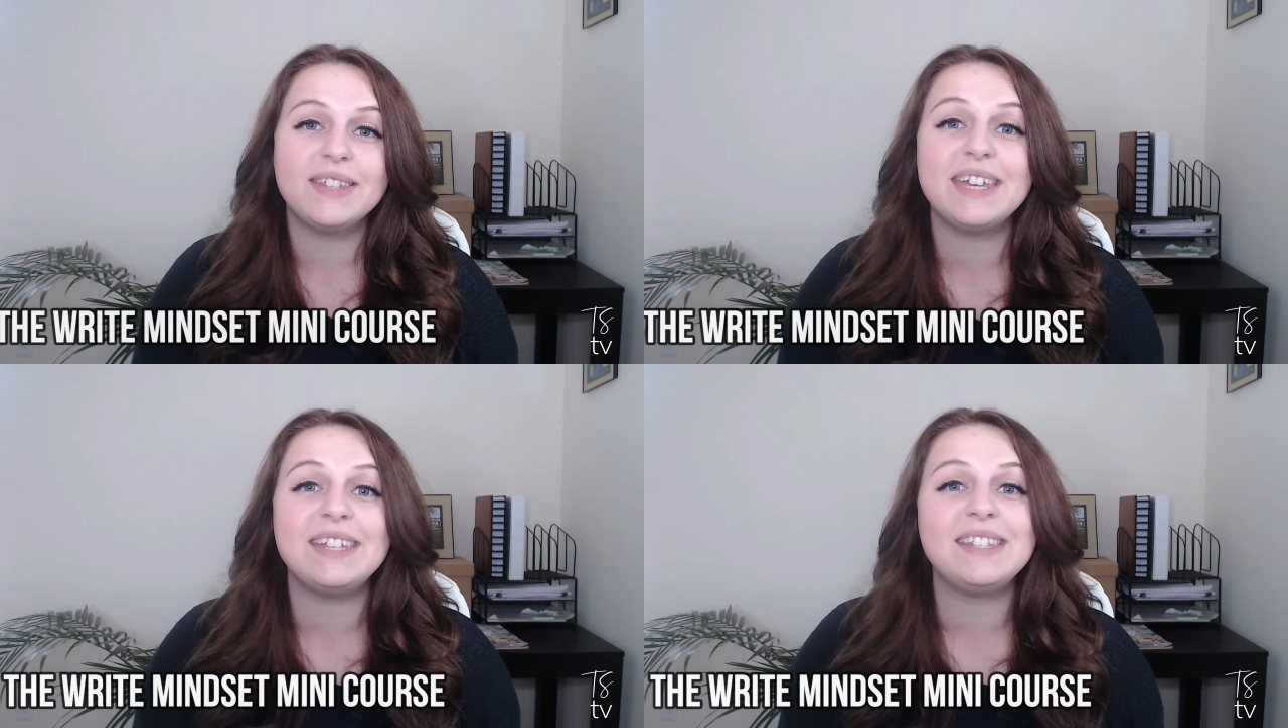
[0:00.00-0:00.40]

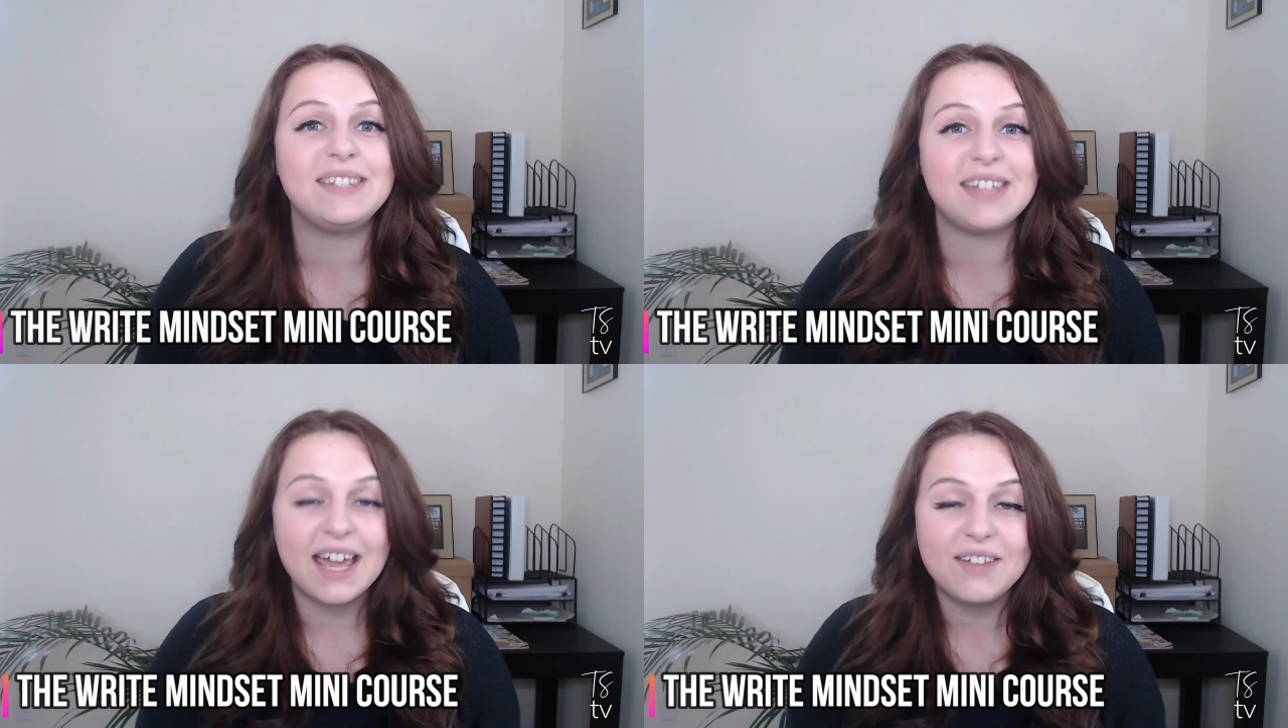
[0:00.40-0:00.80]

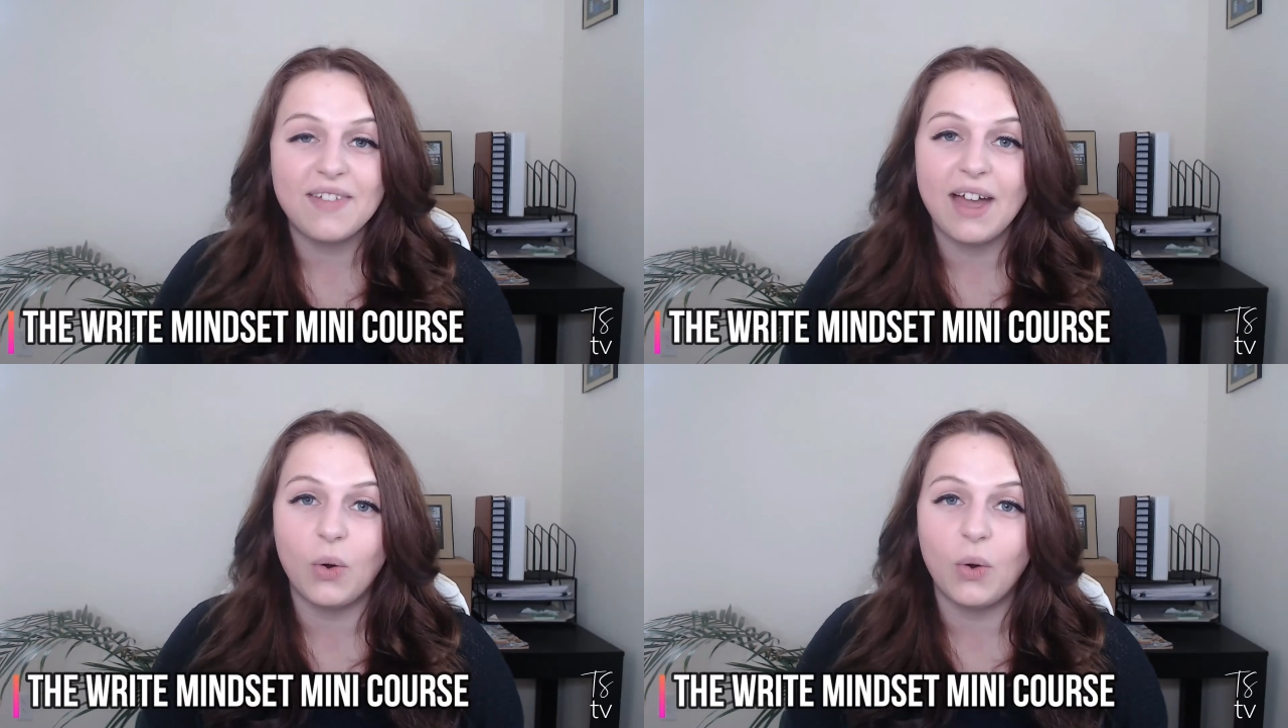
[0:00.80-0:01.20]
inside of
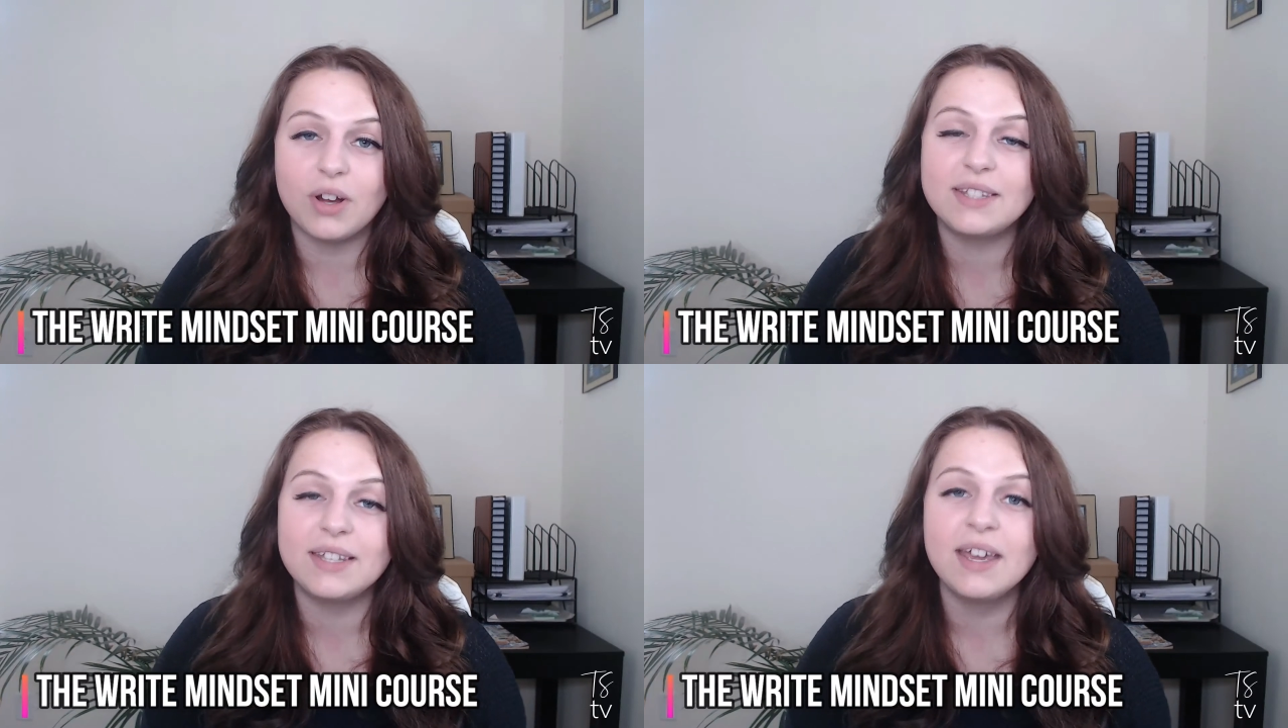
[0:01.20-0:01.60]
that
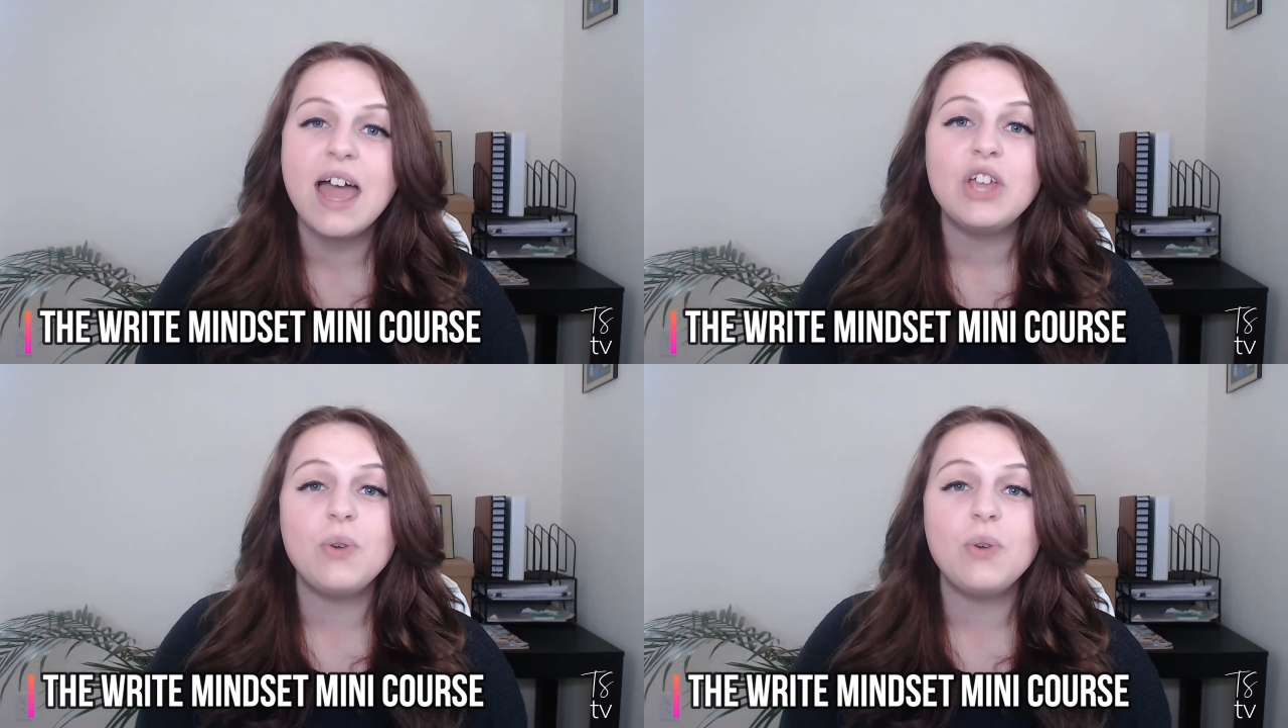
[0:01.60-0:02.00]
course,
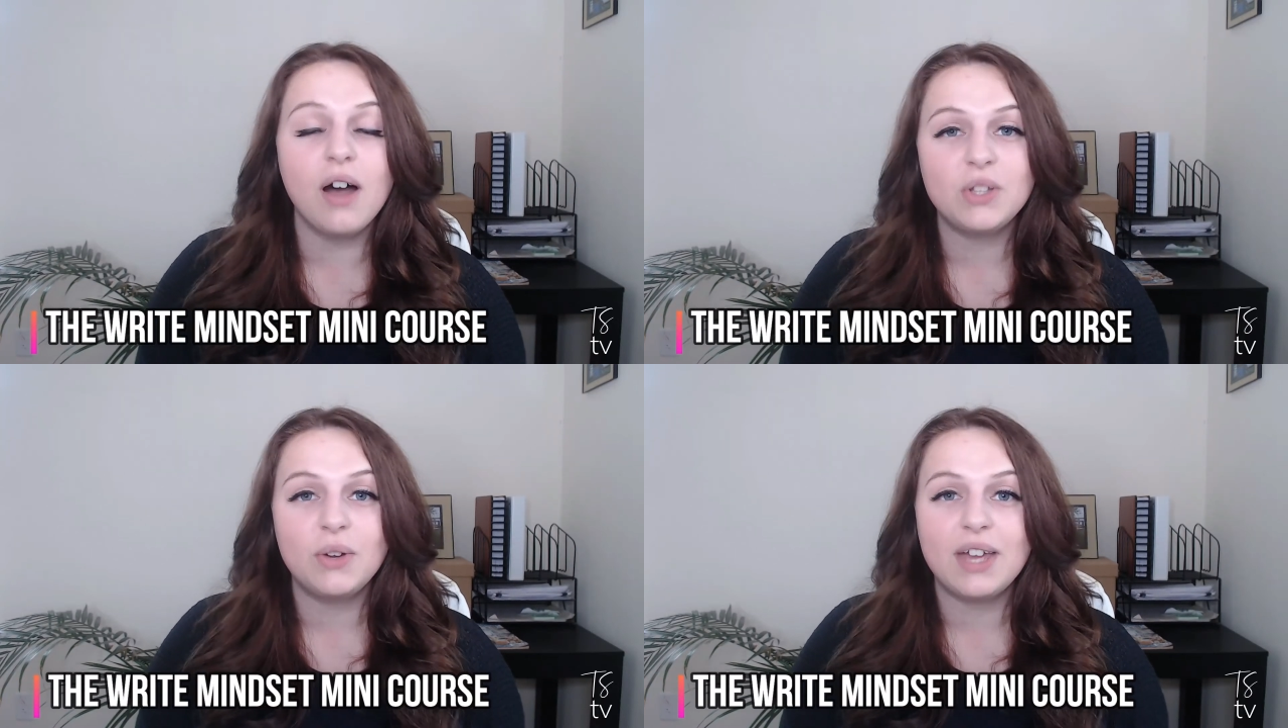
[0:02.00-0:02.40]
you
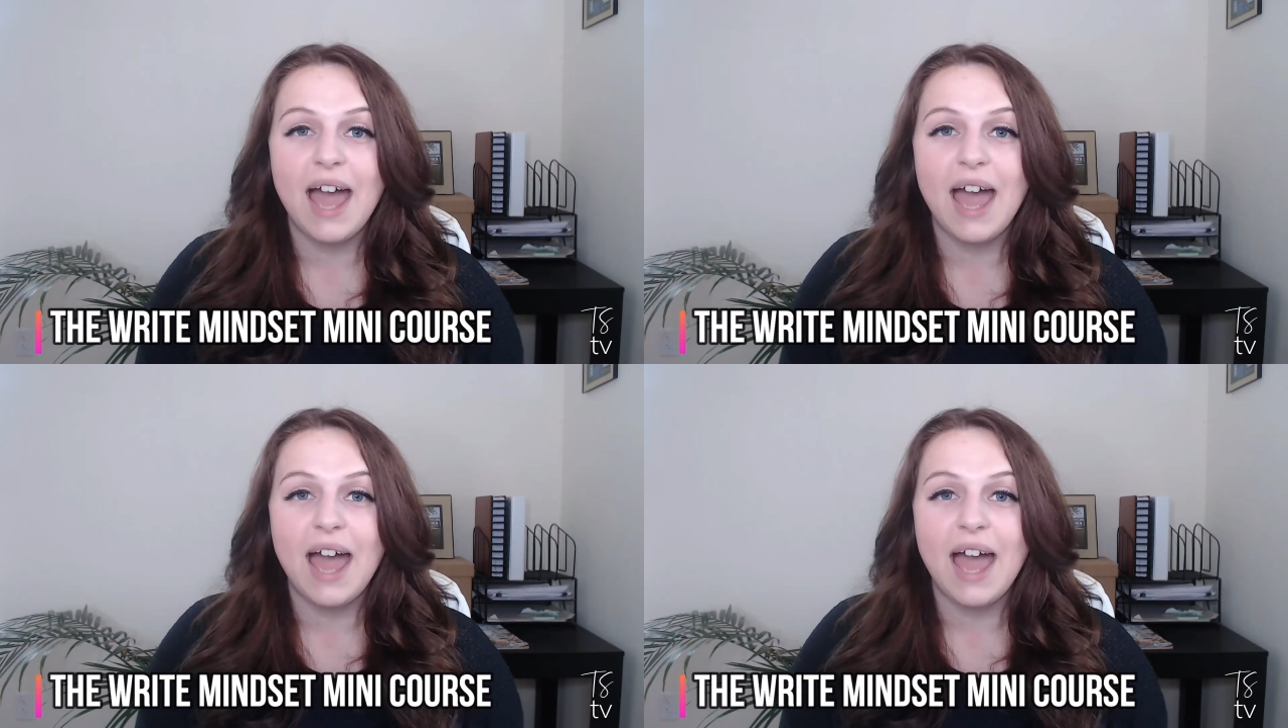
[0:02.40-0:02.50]
also get